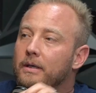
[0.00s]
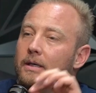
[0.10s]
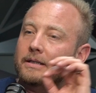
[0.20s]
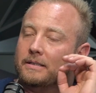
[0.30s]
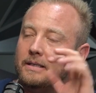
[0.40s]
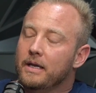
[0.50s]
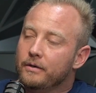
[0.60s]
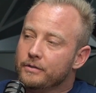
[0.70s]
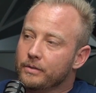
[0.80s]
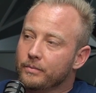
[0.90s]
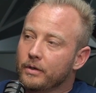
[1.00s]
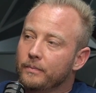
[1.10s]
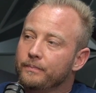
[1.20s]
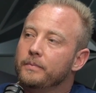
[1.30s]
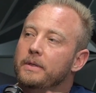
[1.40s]
It's the energy, bro.
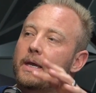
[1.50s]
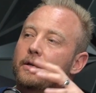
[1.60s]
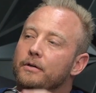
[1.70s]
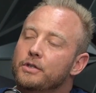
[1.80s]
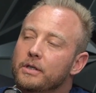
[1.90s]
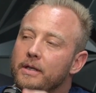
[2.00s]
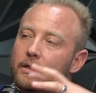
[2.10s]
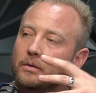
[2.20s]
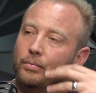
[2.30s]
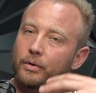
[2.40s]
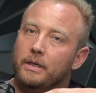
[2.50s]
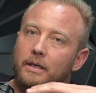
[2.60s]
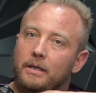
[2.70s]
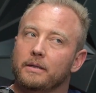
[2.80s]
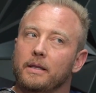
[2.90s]
The energy that you bring
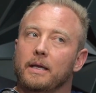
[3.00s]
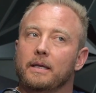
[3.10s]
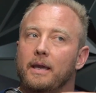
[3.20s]
in, like,